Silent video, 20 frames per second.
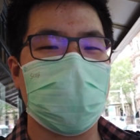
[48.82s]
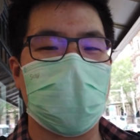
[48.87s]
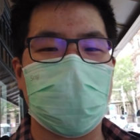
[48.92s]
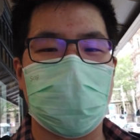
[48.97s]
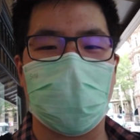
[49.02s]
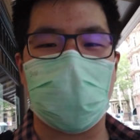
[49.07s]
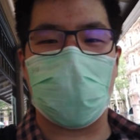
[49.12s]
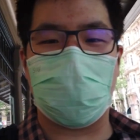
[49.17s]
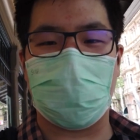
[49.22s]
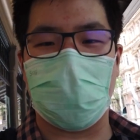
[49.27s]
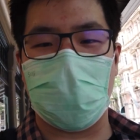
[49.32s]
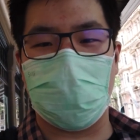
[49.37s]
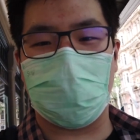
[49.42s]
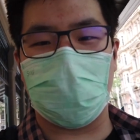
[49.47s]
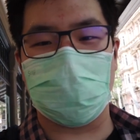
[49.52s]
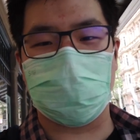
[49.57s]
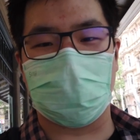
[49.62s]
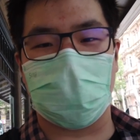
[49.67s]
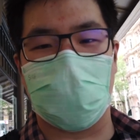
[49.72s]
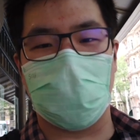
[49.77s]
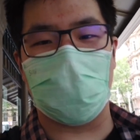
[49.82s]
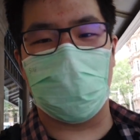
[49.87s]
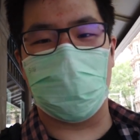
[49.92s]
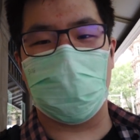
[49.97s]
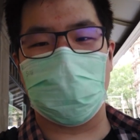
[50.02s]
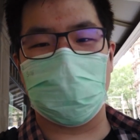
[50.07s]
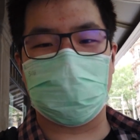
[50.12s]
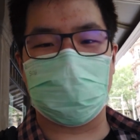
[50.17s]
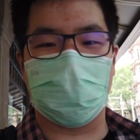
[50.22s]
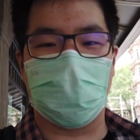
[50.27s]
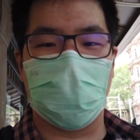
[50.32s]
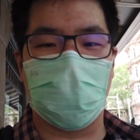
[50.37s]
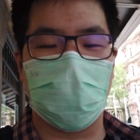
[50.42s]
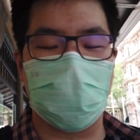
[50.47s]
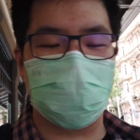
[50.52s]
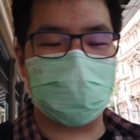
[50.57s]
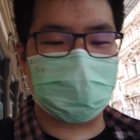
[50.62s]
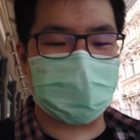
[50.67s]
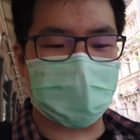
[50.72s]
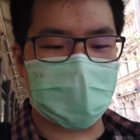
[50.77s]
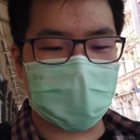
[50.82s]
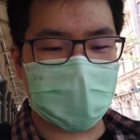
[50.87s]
sure I don't have any plans for Halloween, so